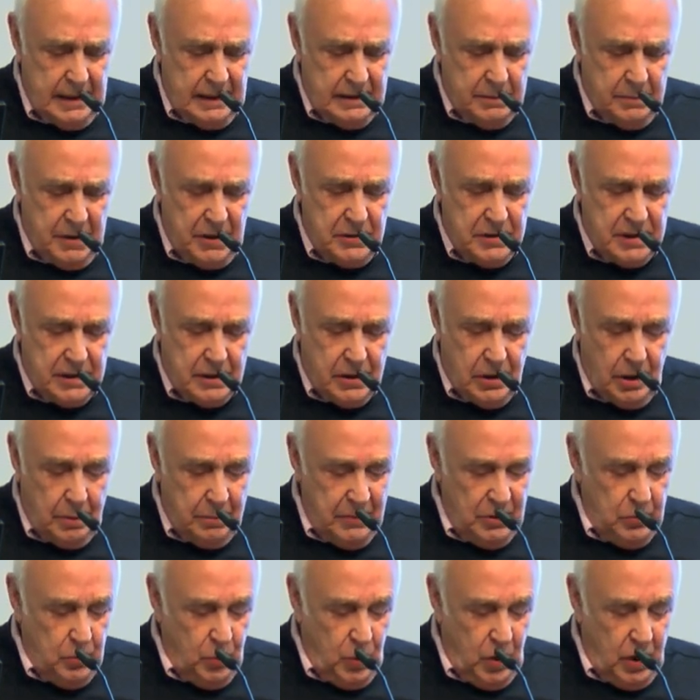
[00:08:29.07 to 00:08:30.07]
The most
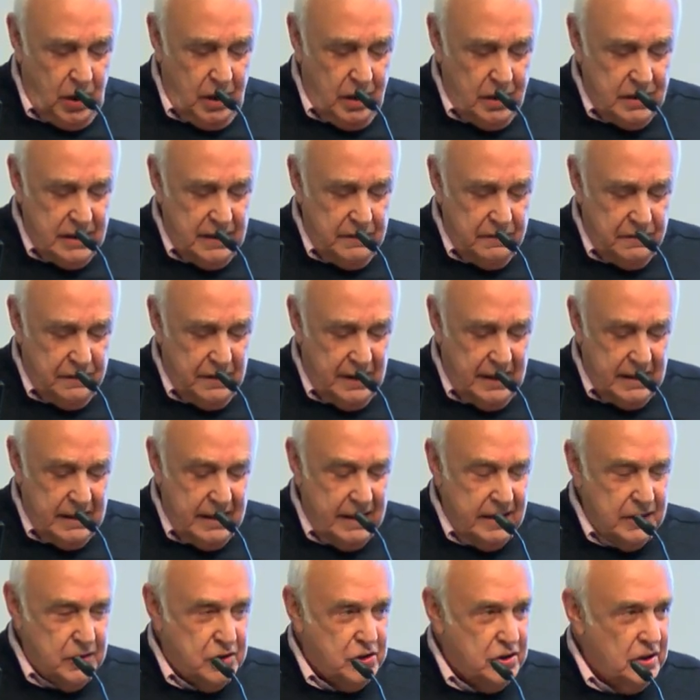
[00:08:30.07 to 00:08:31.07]
common word in
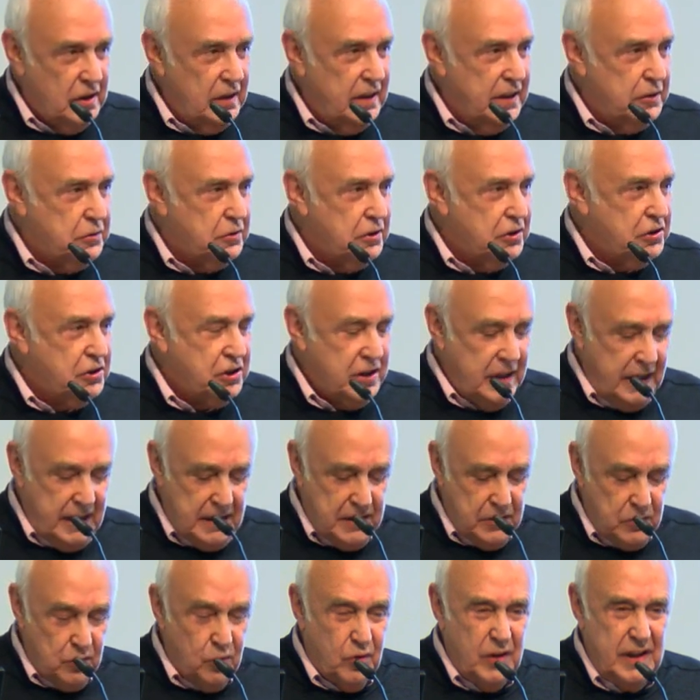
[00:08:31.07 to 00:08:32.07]
financial literature
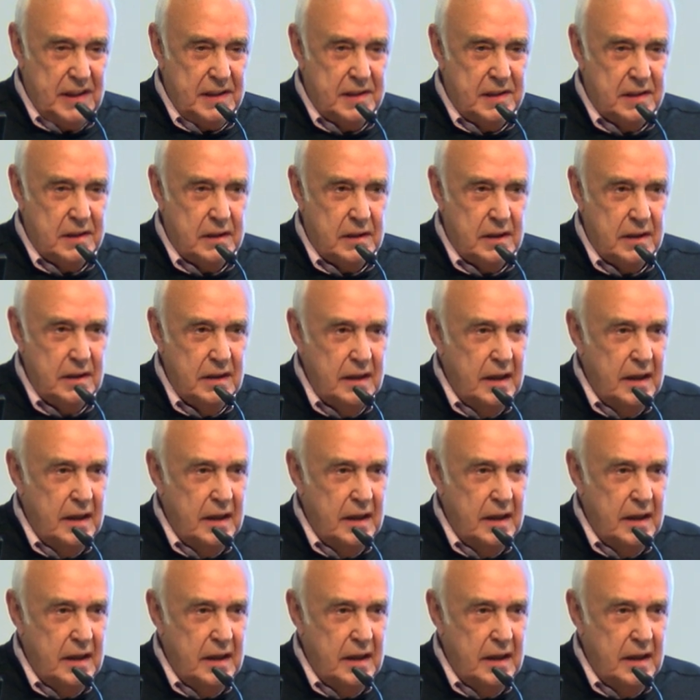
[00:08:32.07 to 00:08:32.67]
is risk.